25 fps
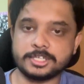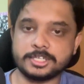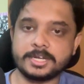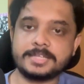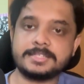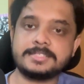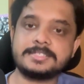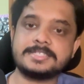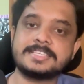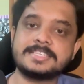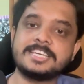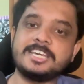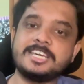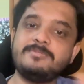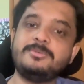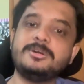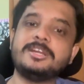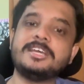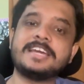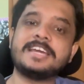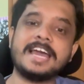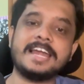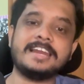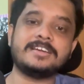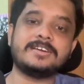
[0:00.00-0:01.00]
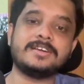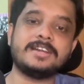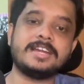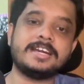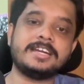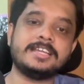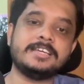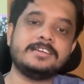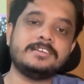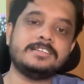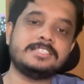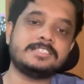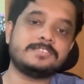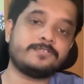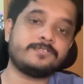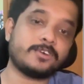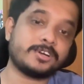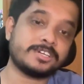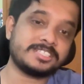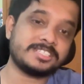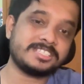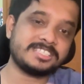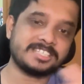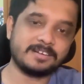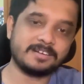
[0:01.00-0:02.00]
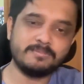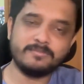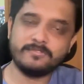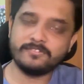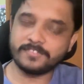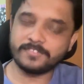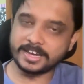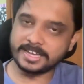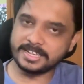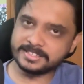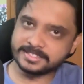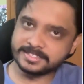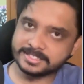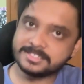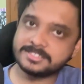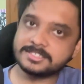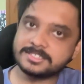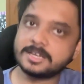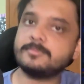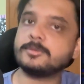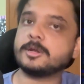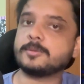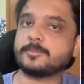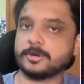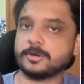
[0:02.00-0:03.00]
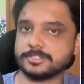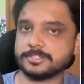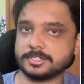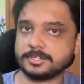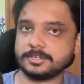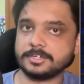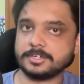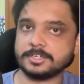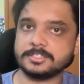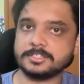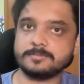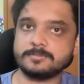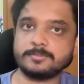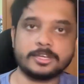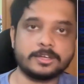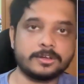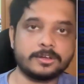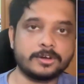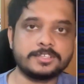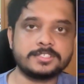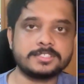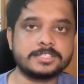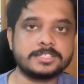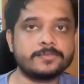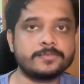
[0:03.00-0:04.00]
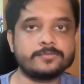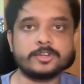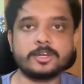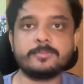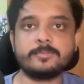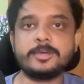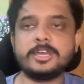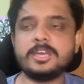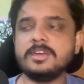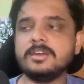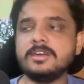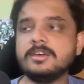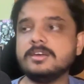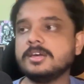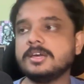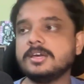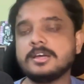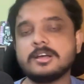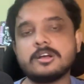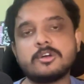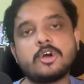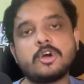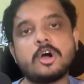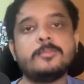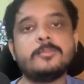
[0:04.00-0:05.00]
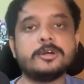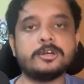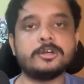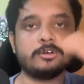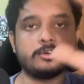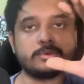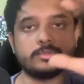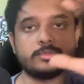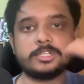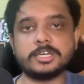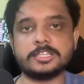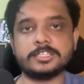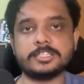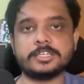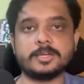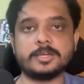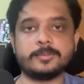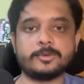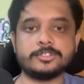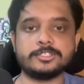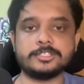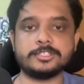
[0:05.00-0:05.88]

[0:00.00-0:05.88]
feature and skip recalculating for some files in some repositories because they will be common to the other